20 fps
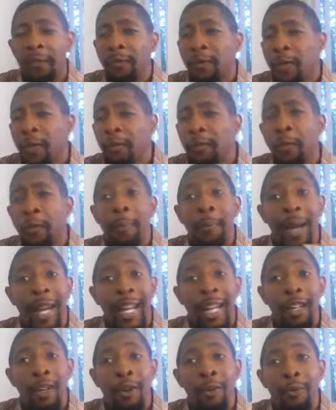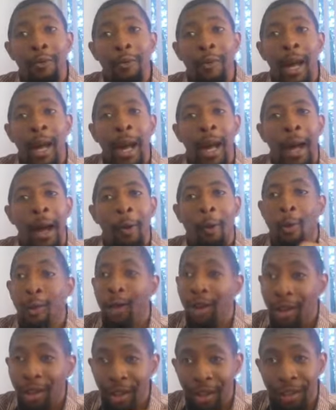verbatim
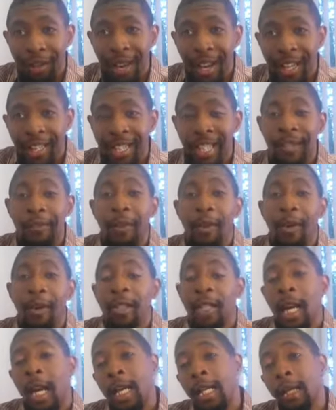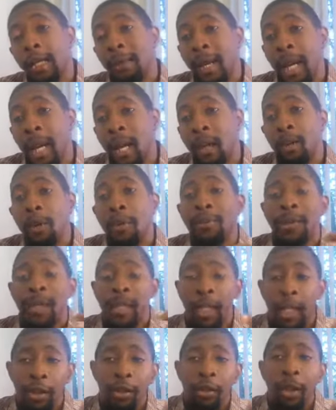word tracks as far as how you would handle a
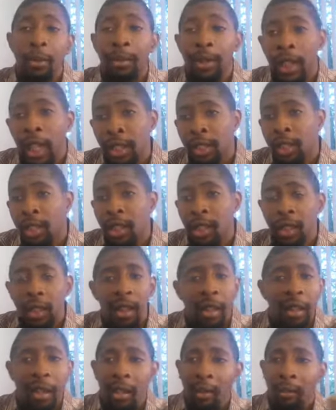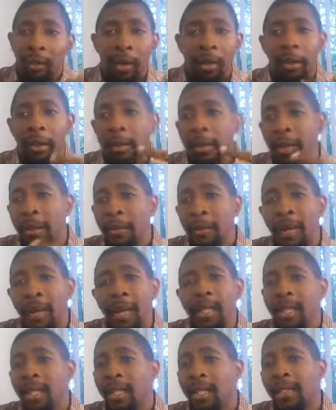potential objection, whether it be
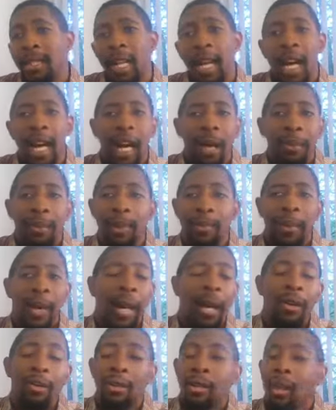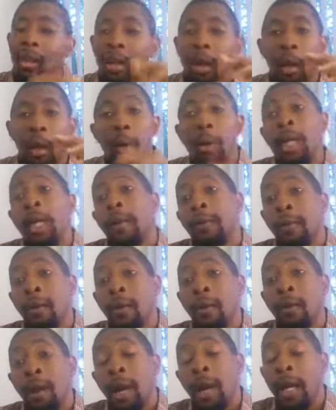money, time, spouse, whatever,
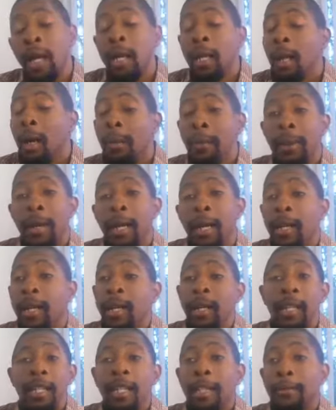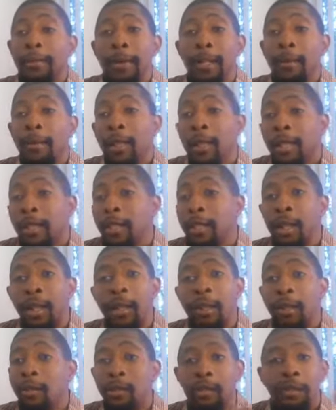right? But it's pretty much,
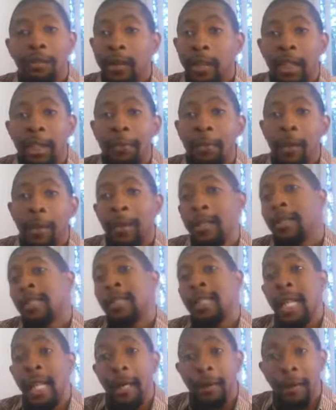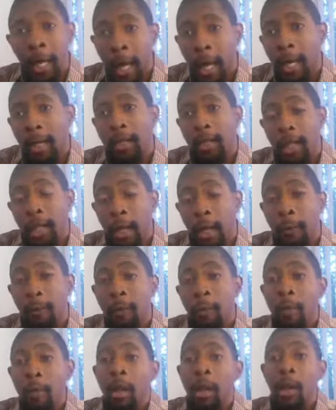the same concept,
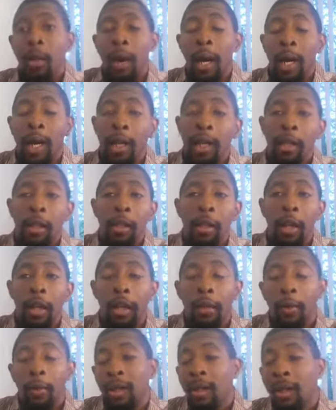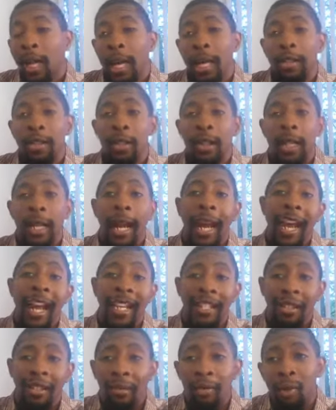right? You want to actually
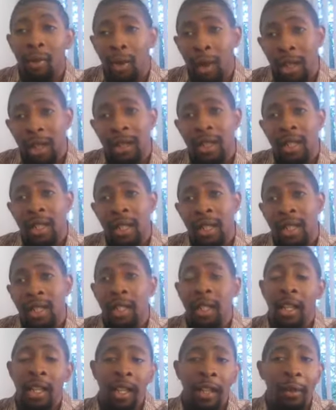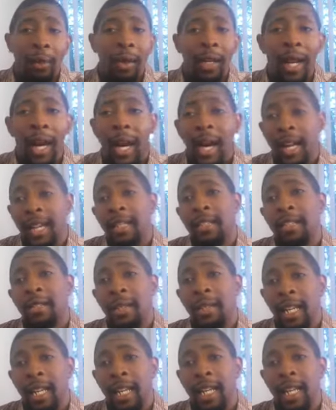ask them questions, you want to
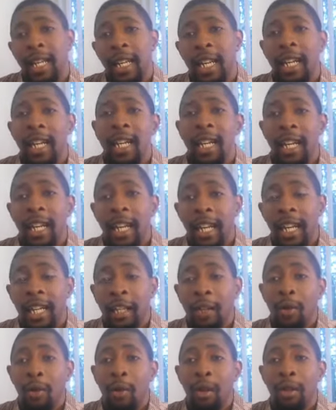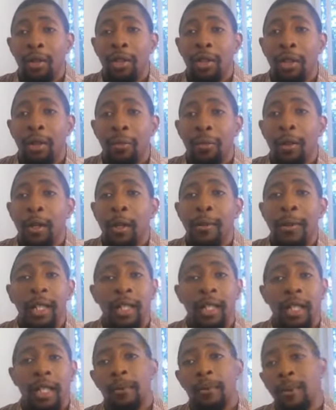isolate it, and you want to pretty
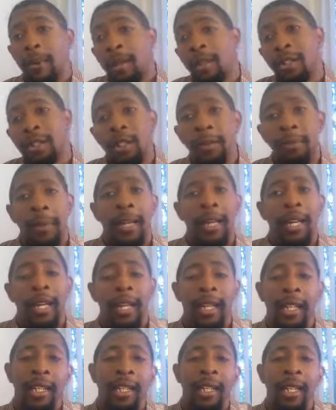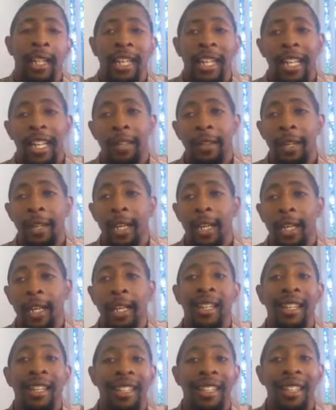much expose their pain and
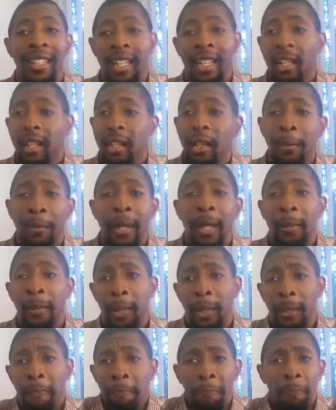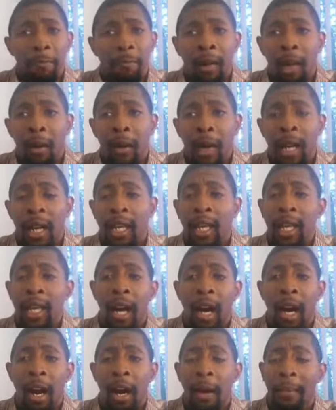then get a commitment, right?
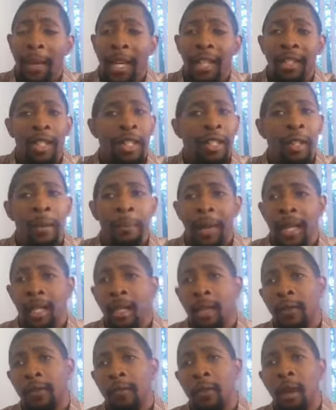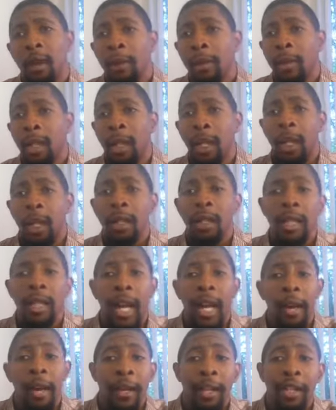That's just the basic formula.
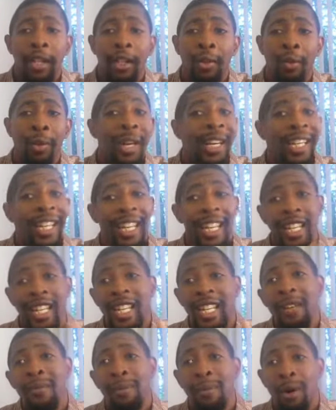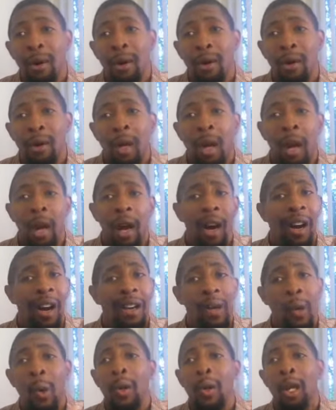I've actually written an ebook
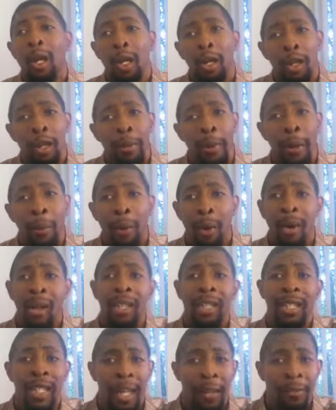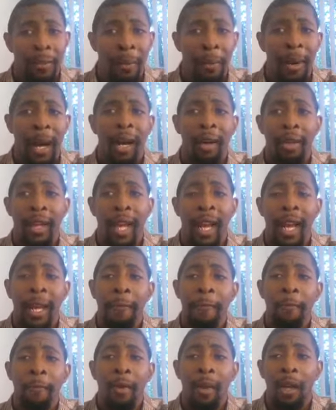going a little bit more in depth about that.